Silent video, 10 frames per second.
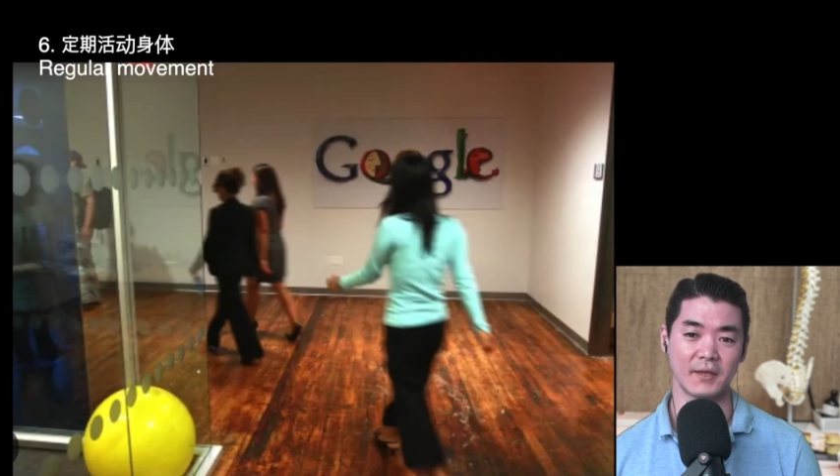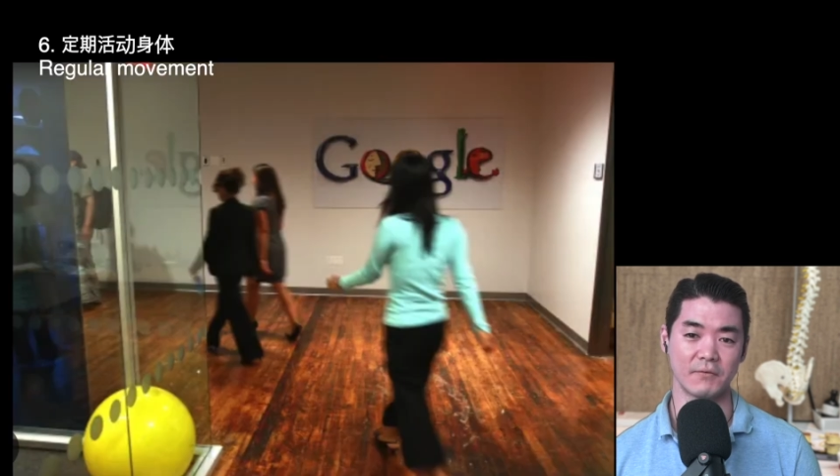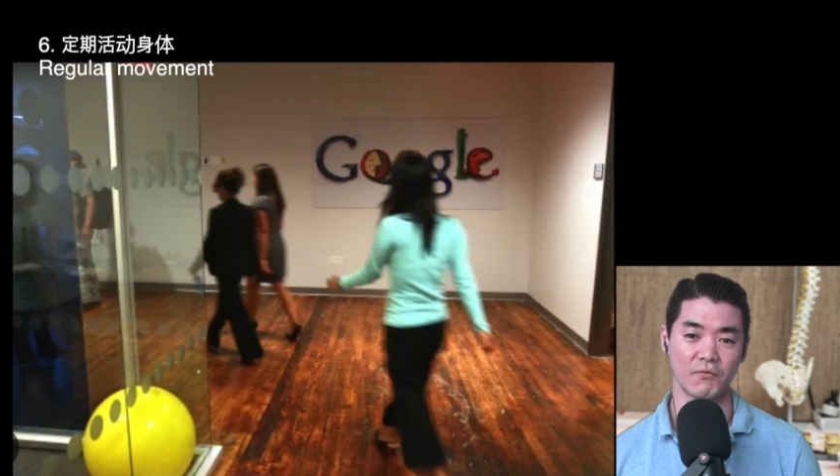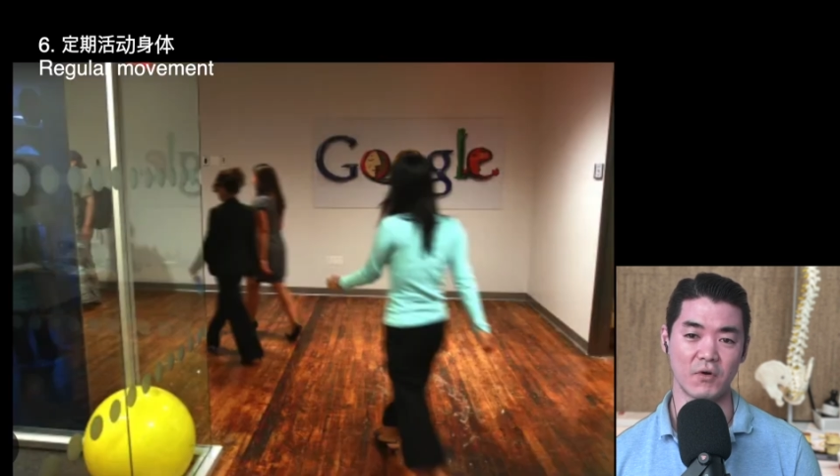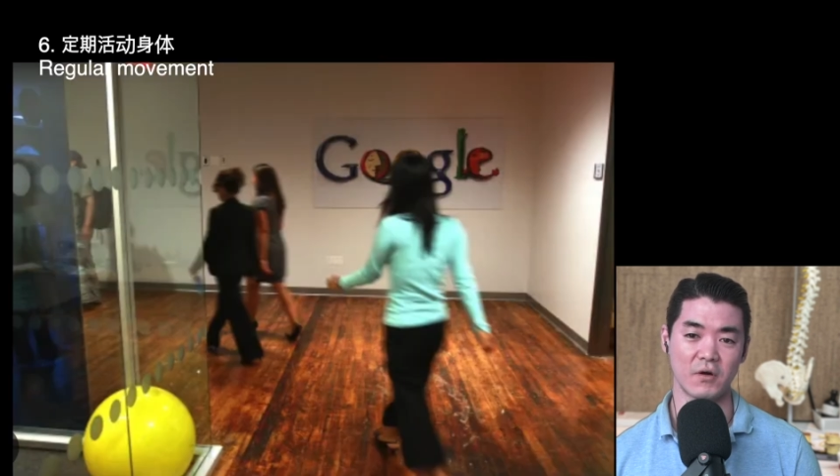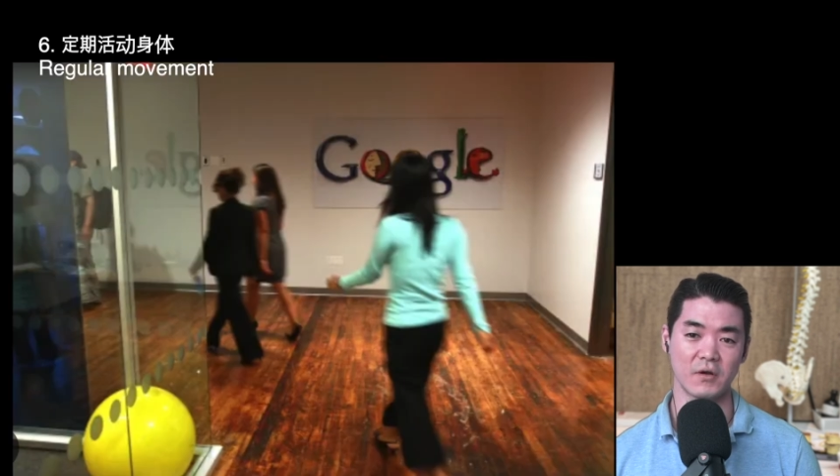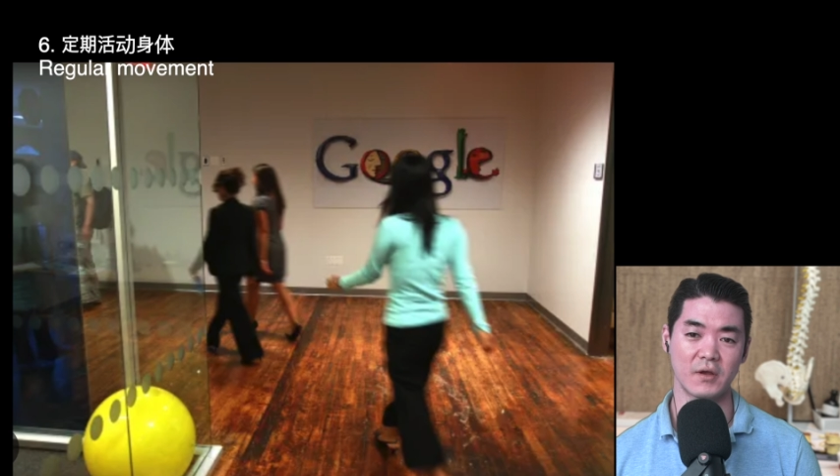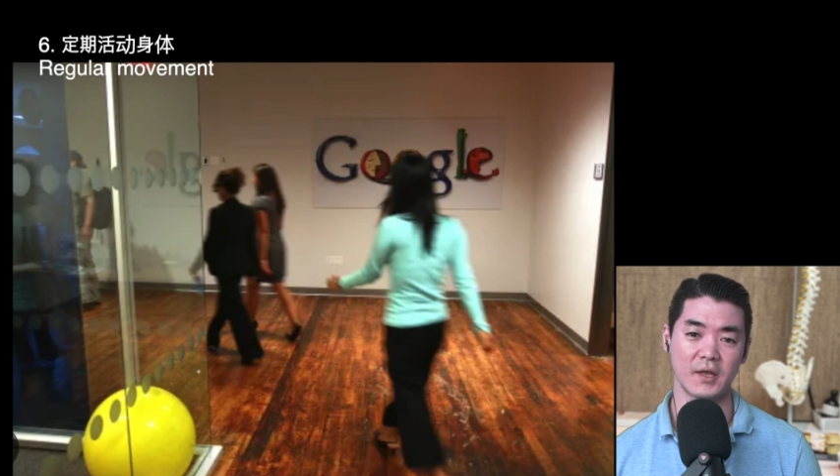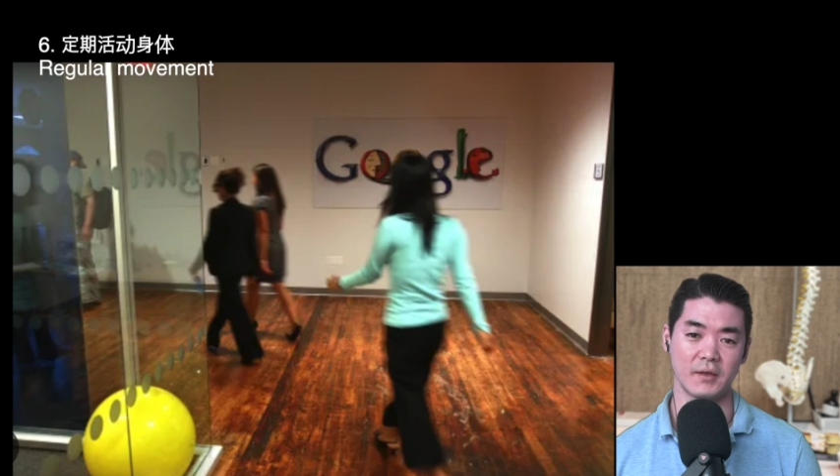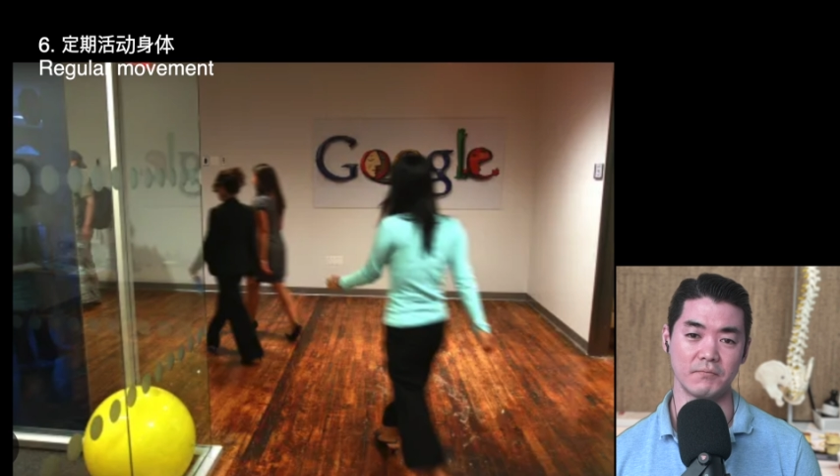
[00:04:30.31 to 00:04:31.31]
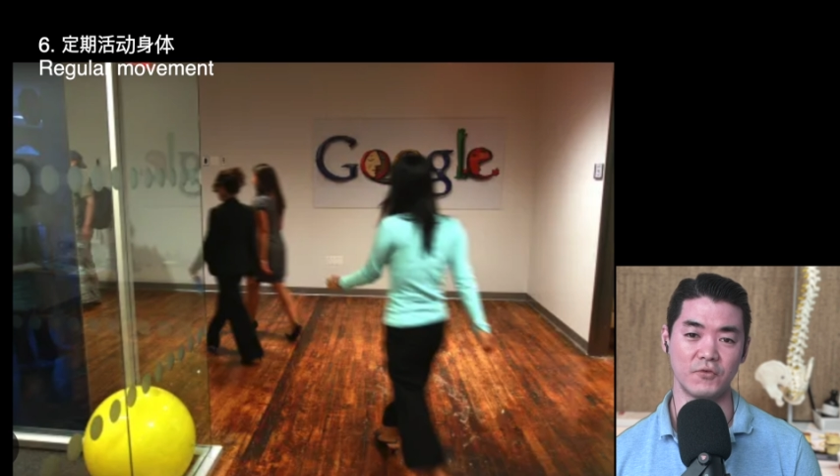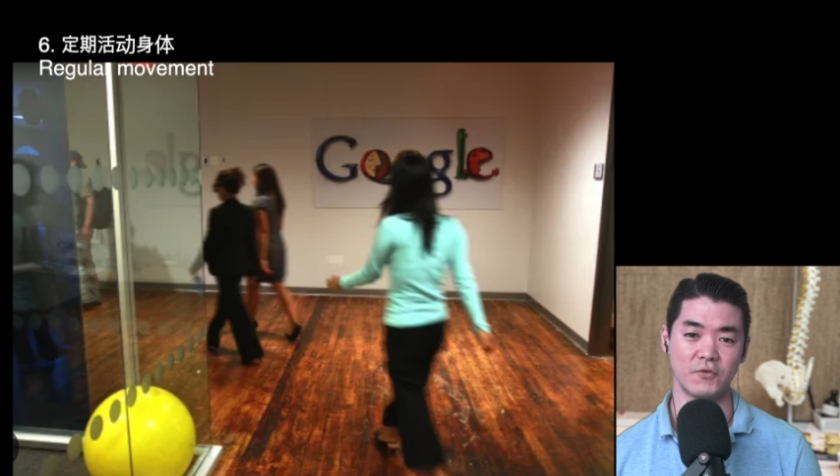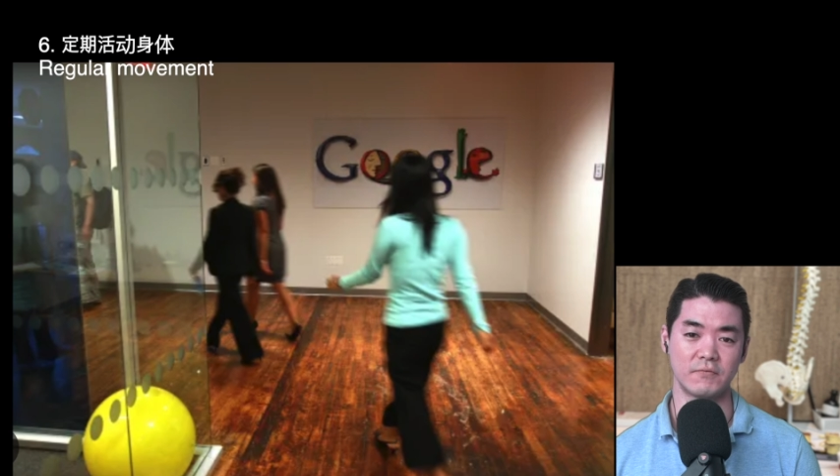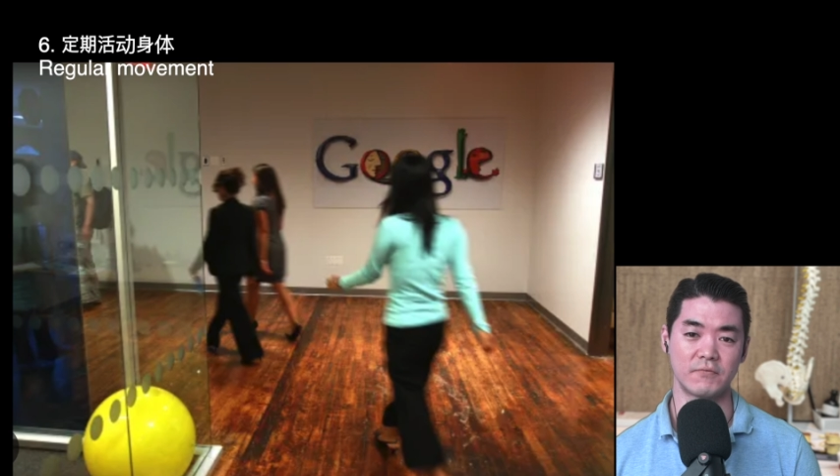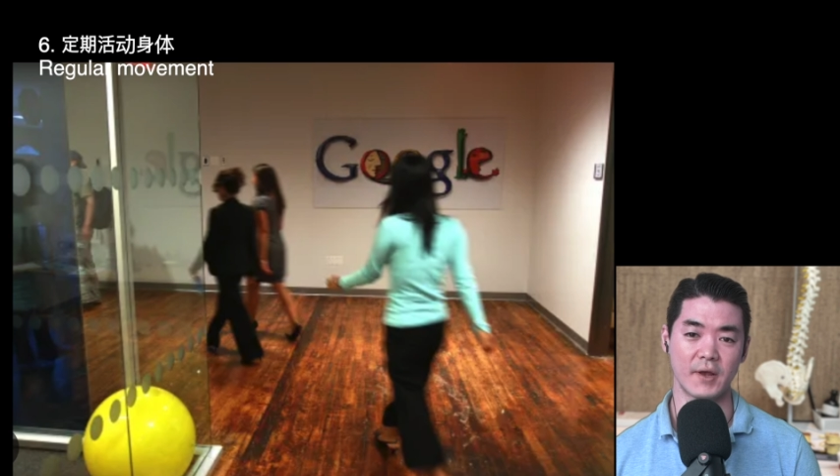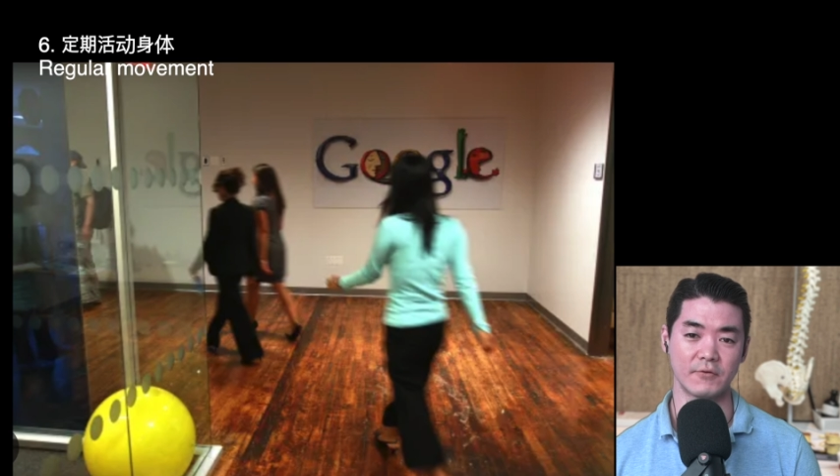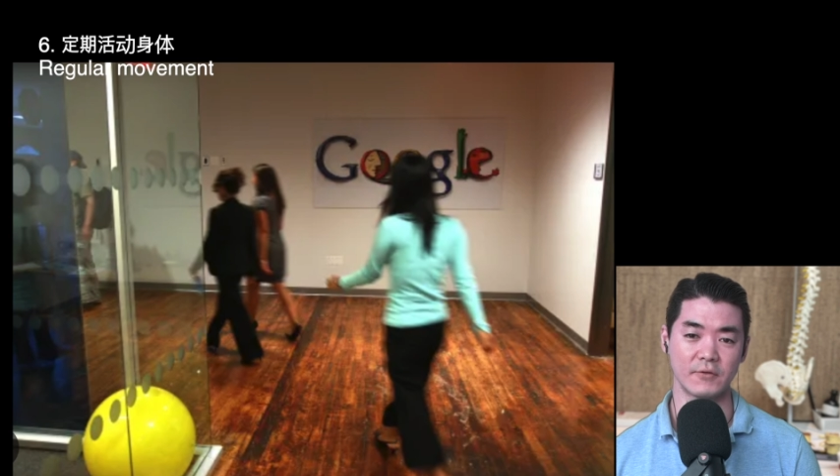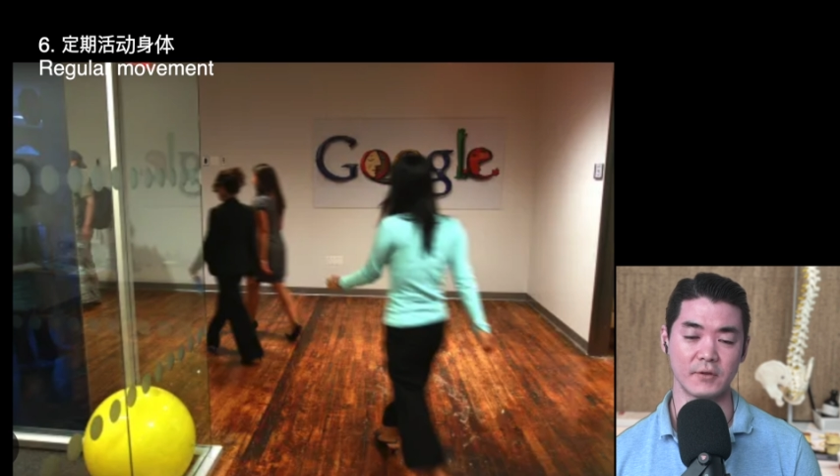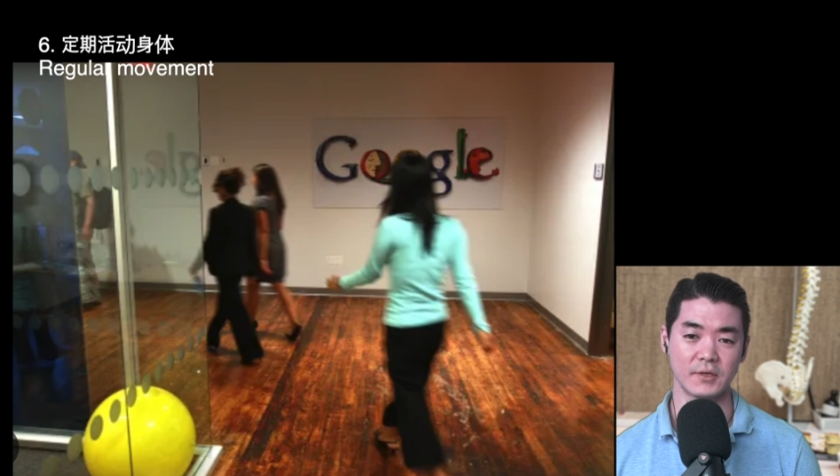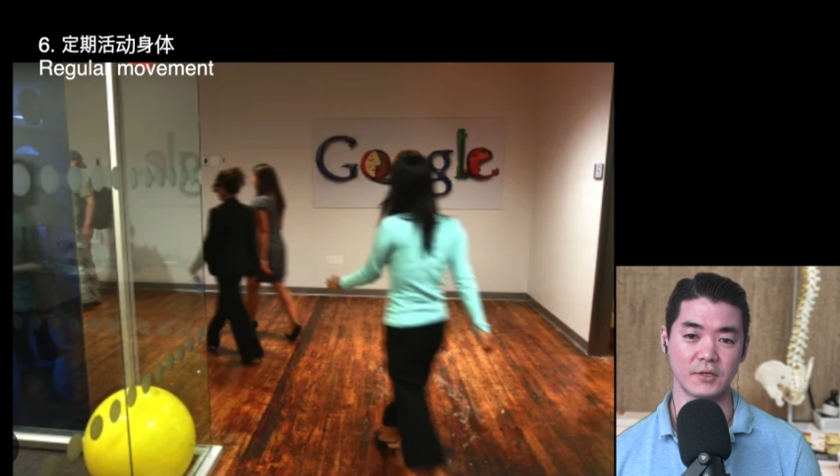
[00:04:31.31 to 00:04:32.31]
and walk and move
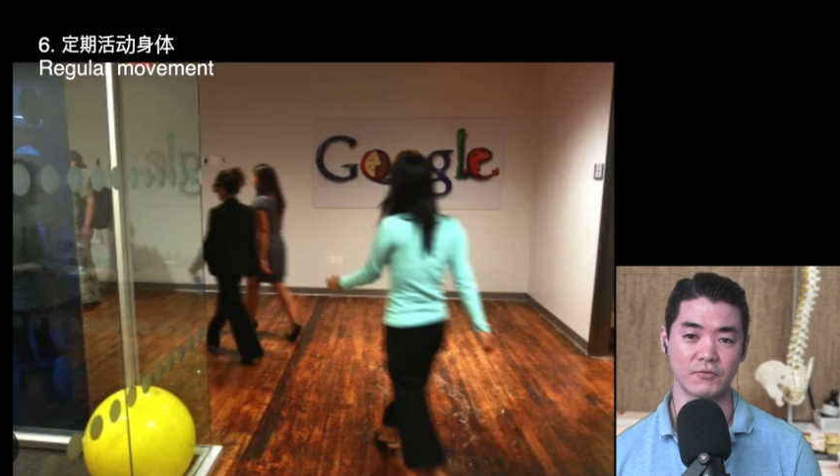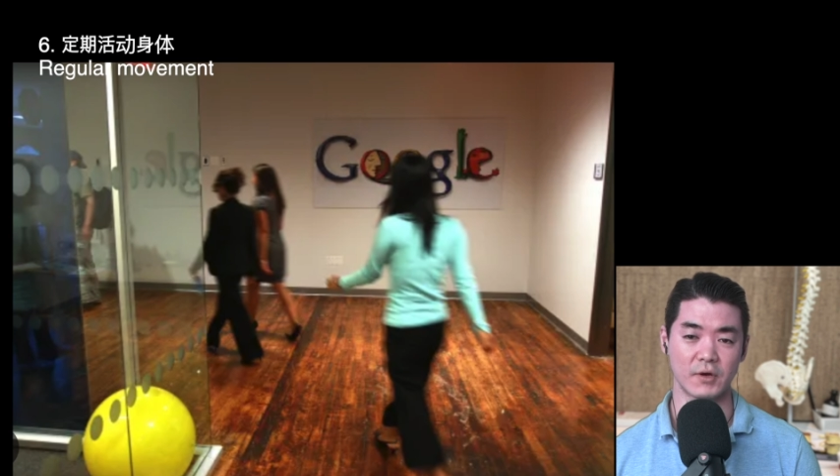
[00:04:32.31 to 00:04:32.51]
regularly